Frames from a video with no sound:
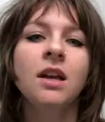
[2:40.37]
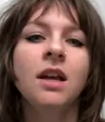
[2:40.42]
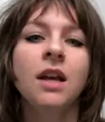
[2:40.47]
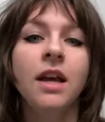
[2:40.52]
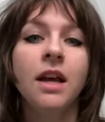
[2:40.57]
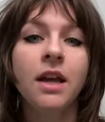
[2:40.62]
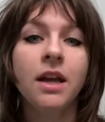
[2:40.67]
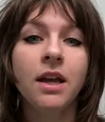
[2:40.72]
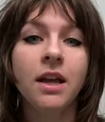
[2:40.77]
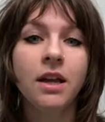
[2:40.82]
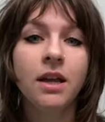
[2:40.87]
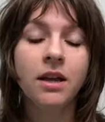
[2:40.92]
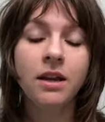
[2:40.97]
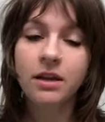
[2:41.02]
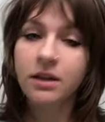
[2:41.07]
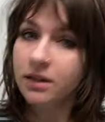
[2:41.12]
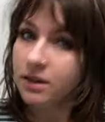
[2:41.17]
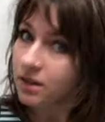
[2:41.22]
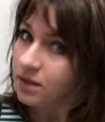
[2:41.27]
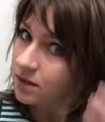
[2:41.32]

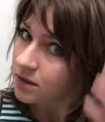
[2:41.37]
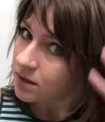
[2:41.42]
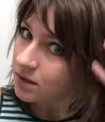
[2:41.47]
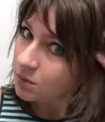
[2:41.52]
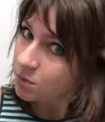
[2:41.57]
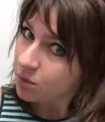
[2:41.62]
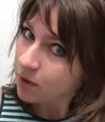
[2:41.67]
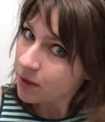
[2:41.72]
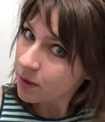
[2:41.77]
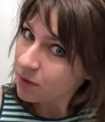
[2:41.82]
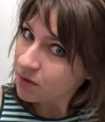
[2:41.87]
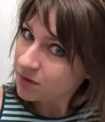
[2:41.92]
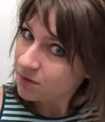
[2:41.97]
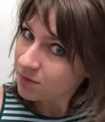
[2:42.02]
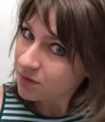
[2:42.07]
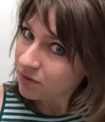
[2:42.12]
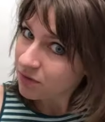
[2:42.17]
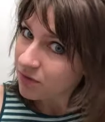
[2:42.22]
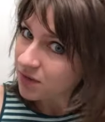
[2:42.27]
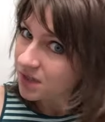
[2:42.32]
and just play with some
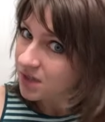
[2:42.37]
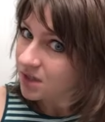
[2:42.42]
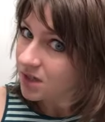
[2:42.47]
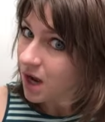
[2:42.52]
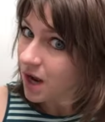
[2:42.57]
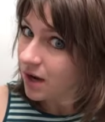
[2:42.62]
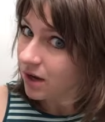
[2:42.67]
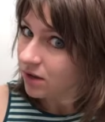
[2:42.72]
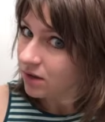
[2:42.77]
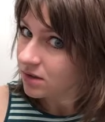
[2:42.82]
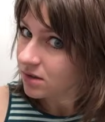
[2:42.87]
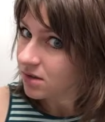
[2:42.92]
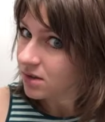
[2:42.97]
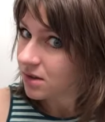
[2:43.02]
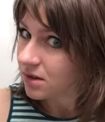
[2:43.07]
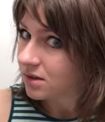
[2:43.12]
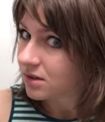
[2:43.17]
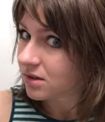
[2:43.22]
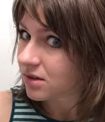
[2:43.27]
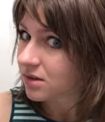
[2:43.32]
different styles
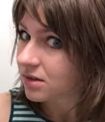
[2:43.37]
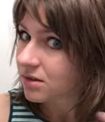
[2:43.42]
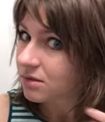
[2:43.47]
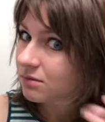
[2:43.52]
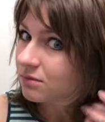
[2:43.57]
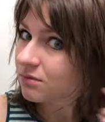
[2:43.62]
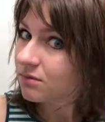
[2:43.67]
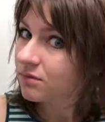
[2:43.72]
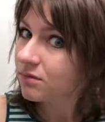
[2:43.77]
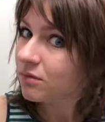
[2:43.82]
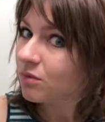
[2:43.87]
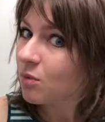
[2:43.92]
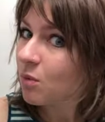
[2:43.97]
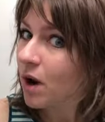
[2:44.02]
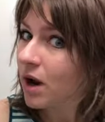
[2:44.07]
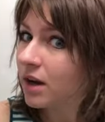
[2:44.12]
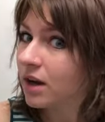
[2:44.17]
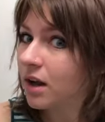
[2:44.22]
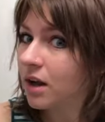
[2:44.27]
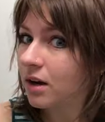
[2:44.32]
because
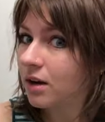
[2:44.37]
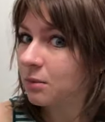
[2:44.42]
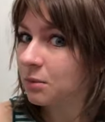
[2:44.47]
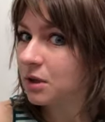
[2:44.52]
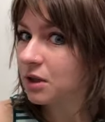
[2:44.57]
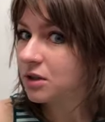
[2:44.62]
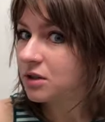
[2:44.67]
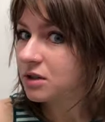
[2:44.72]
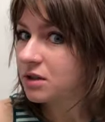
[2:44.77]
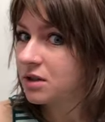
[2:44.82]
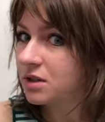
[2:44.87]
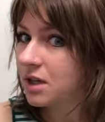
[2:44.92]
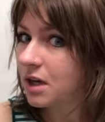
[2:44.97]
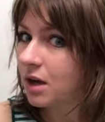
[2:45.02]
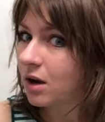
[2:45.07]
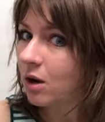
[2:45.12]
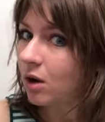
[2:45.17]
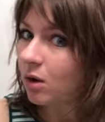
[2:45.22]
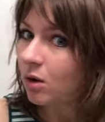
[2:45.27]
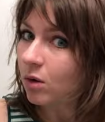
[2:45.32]
why not? I mean, you're just
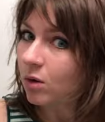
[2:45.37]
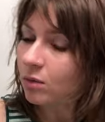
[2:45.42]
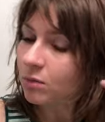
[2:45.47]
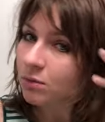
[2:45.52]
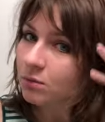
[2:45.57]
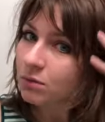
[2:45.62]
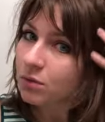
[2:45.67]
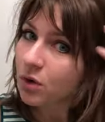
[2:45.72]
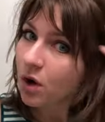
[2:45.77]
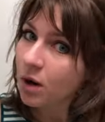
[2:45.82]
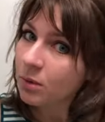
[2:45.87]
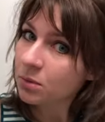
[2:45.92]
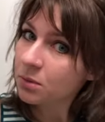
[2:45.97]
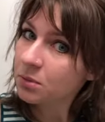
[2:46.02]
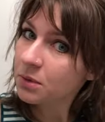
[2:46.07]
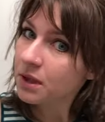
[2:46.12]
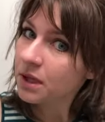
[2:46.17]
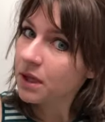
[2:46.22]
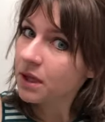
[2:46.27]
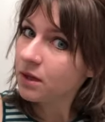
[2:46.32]
at home,
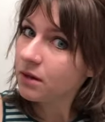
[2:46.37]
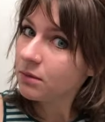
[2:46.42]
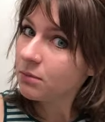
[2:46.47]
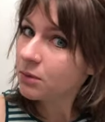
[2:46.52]
probably.